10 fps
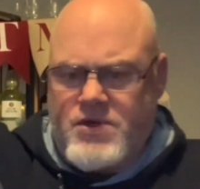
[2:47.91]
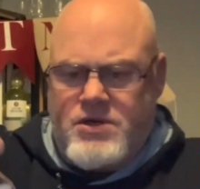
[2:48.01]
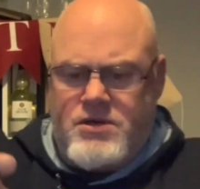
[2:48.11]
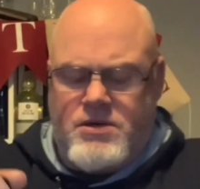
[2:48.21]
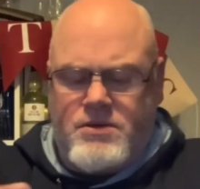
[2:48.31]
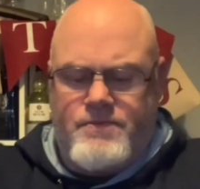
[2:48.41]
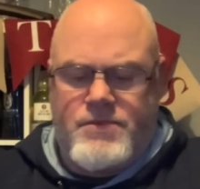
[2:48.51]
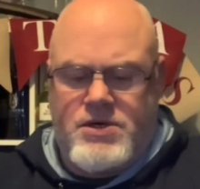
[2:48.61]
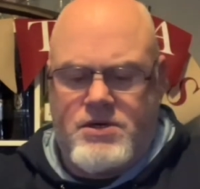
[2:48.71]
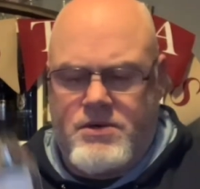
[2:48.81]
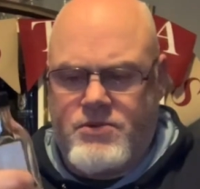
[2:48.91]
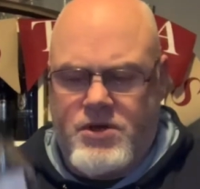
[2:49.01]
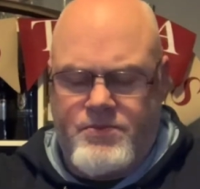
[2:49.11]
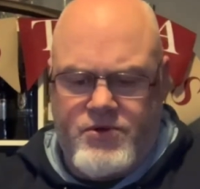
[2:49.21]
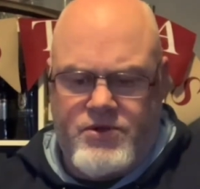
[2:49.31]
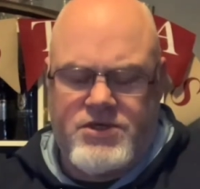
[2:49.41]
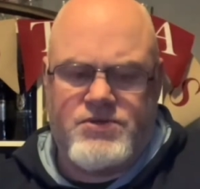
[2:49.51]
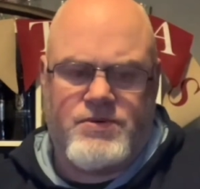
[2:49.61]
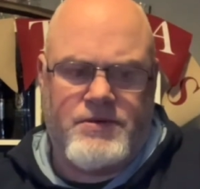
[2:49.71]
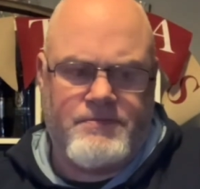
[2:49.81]
And I'm going to put
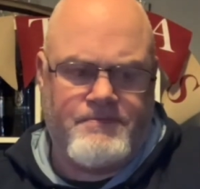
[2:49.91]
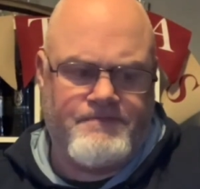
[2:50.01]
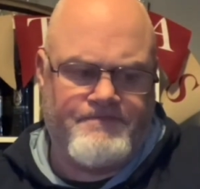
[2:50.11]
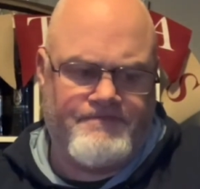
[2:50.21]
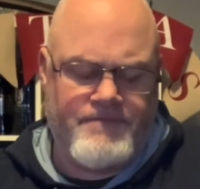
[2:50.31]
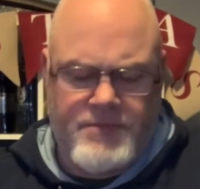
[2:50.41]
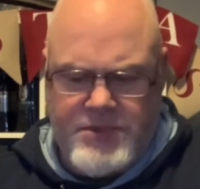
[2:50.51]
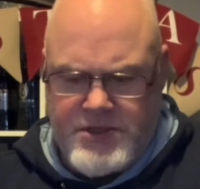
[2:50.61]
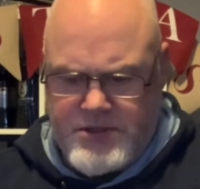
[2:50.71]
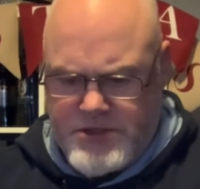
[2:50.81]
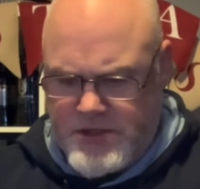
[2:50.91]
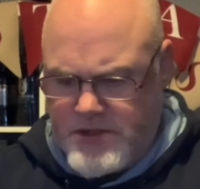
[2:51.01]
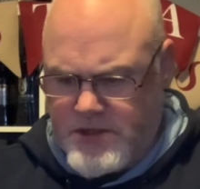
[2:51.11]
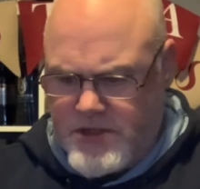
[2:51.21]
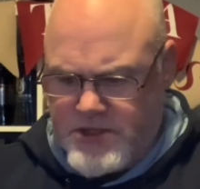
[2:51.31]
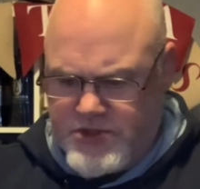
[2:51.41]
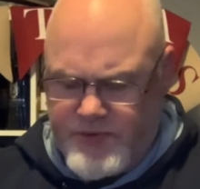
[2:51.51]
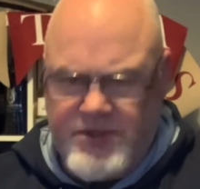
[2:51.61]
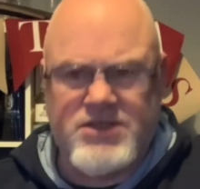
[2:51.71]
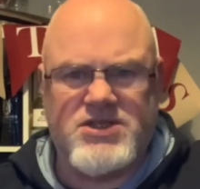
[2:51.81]
this one into another glass so
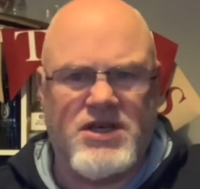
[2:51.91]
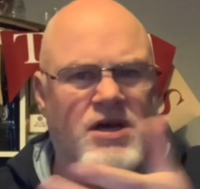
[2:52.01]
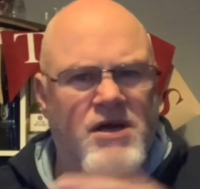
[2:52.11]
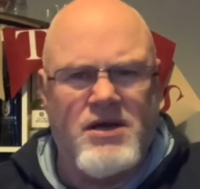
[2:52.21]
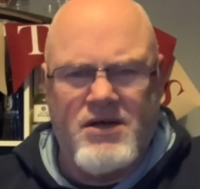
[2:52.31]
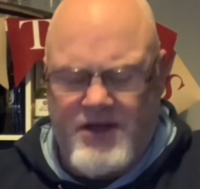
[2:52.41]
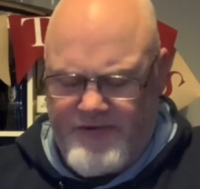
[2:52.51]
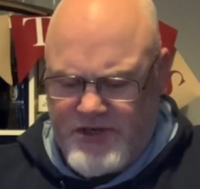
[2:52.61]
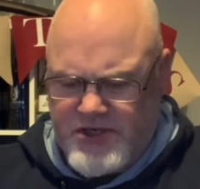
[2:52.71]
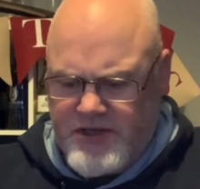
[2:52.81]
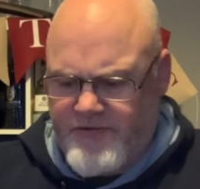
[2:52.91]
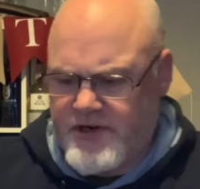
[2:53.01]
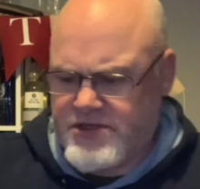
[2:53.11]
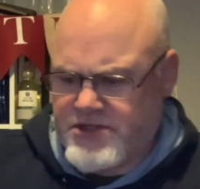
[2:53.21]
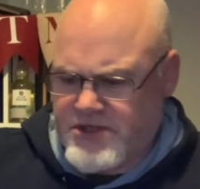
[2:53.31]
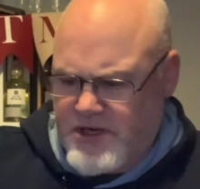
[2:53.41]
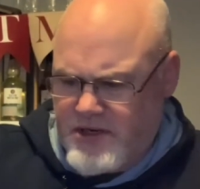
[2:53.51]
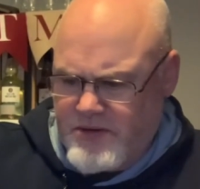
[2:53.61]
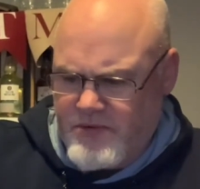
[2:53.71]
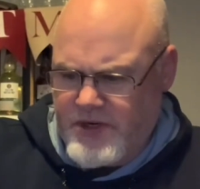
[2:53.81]
you can see if there's a difference
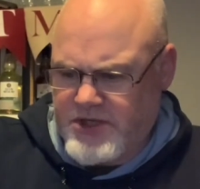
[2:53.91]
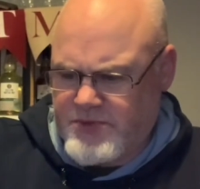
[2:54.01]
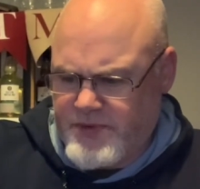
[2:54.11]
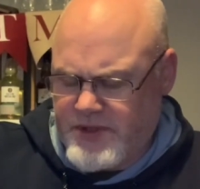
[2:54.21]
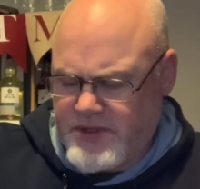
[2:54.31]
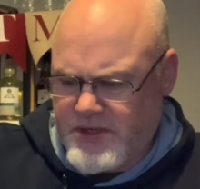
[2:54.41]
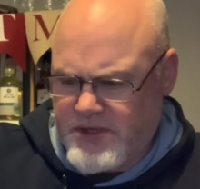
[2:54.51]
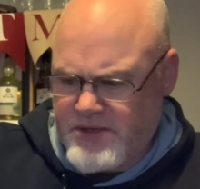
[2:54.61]
when it's been